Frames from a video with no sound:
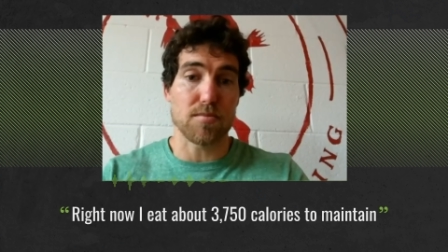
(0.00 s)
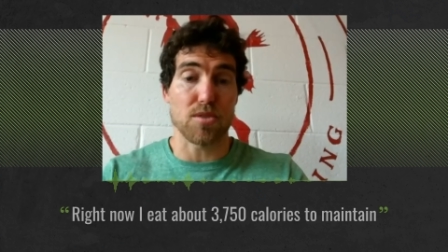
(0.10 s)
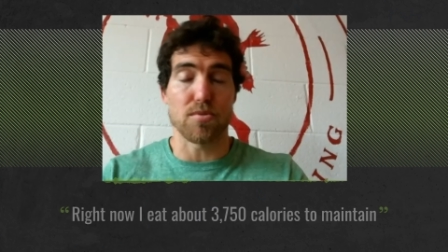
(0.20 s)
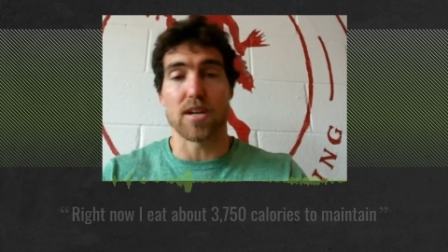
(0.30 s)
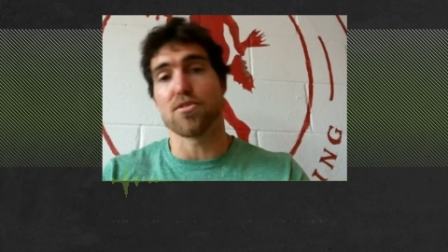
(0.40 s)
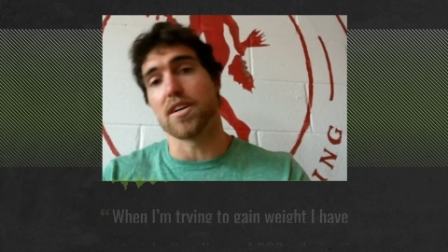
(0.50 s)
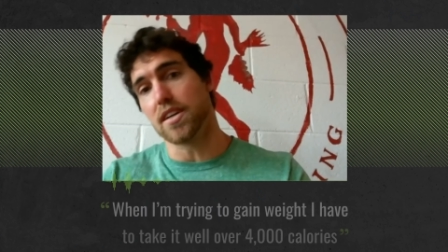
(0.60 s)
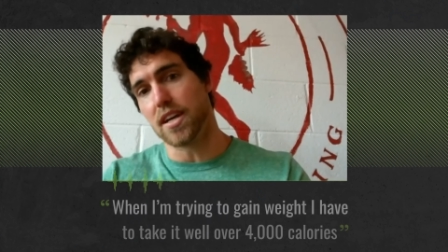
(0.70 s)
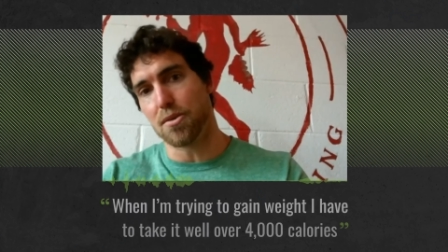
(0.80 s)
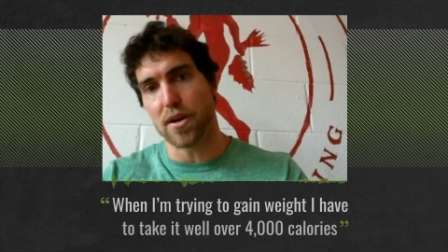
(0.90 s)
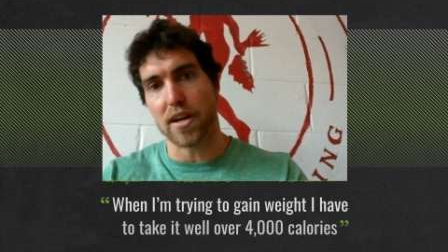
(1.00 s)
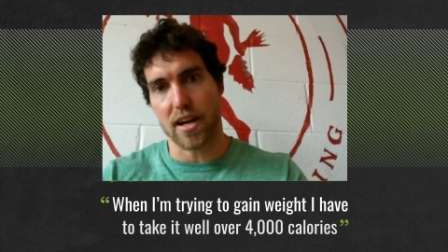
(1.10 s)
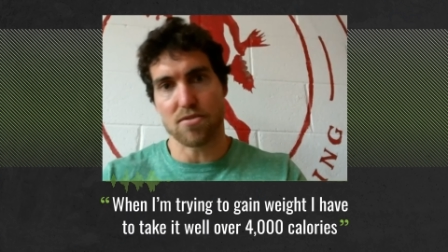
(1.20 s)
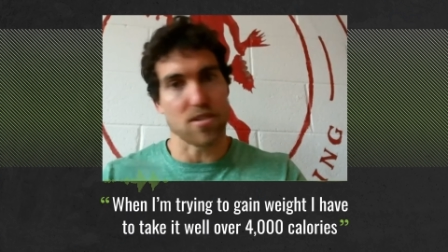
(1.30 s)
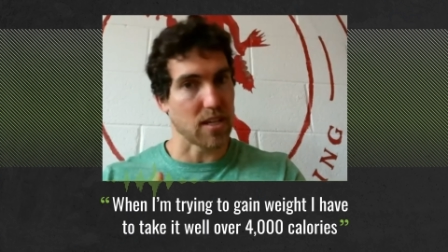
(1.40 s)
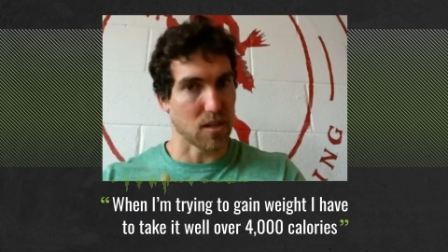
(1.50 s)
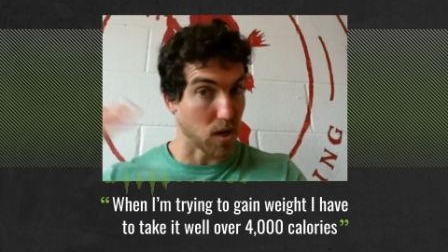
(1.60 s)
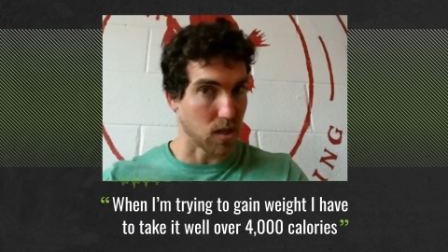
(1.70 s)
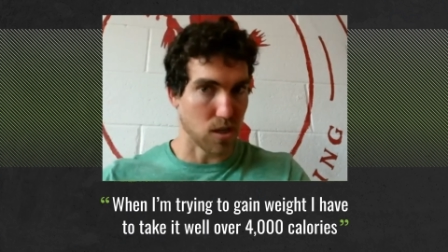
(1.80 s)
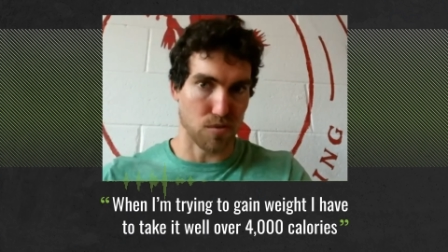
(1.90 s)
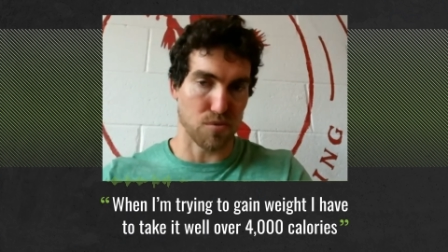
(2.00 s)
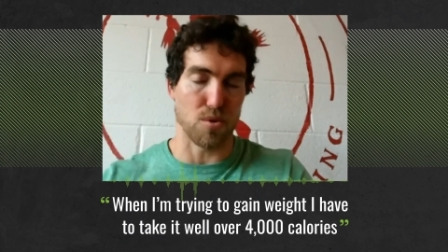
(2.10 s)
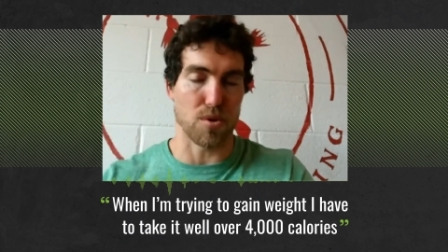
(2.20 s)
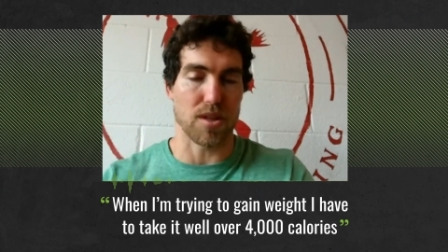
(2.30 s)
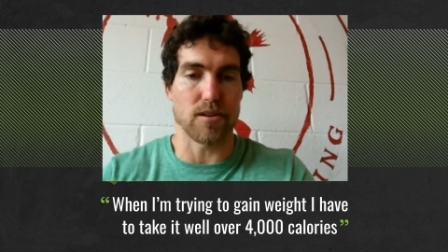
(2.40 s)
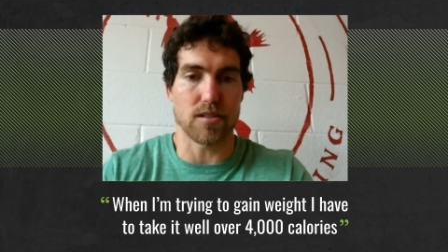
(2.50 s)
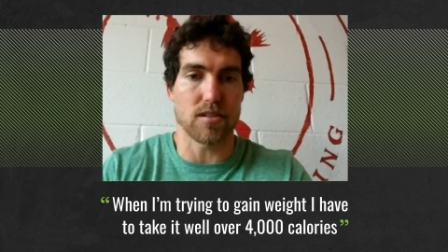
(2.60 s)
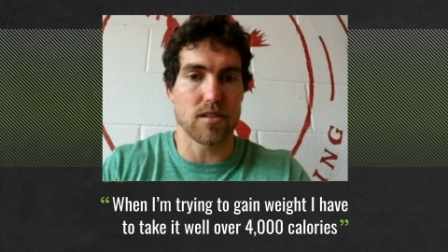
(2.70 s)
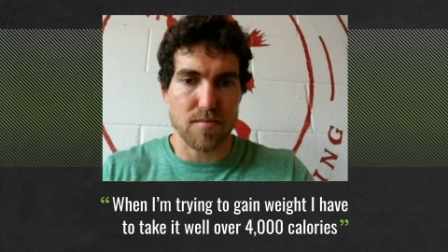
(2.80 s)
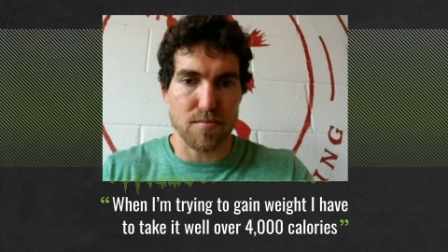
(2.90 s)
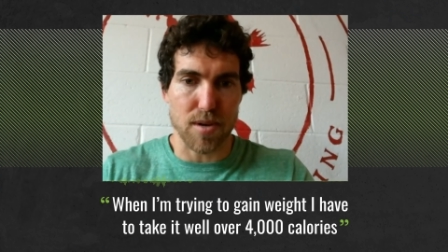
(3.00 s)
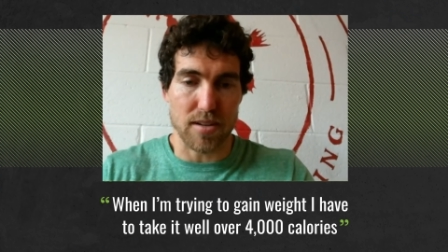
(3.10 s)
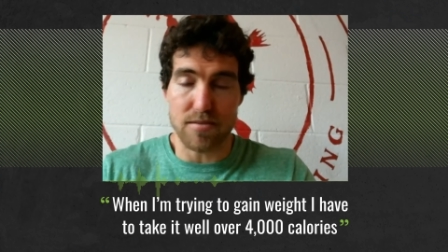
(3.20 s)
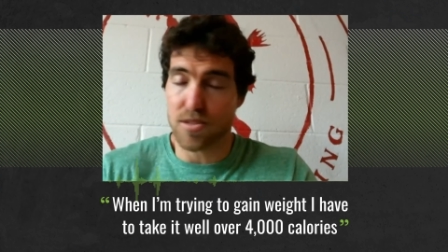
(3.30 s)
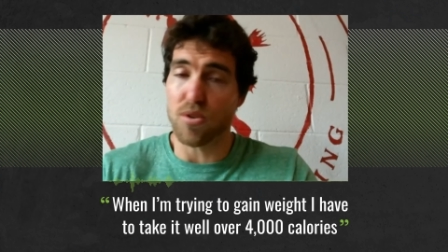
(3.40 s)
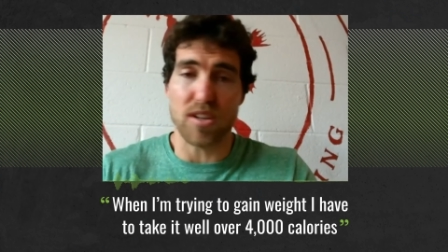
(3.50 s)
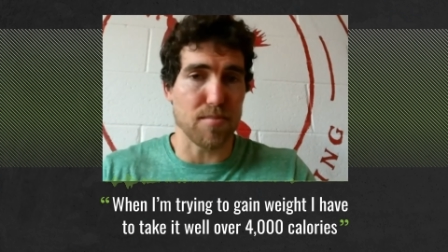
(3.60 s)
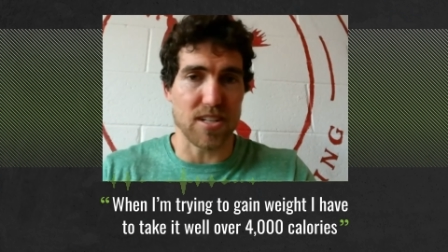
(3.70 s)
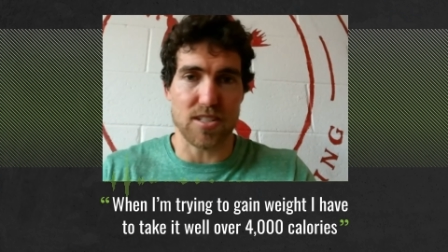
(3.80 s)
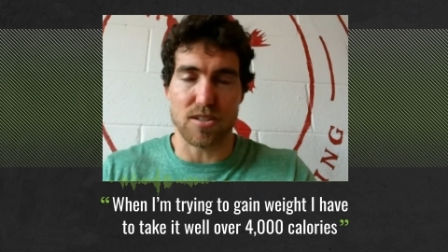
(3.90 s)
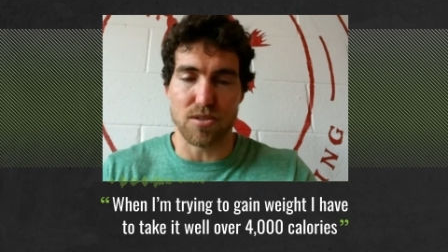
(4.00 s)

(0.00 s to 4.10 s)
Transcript: When I'm trying to gain weight, I have to take it well over 4,000, but it totally depends on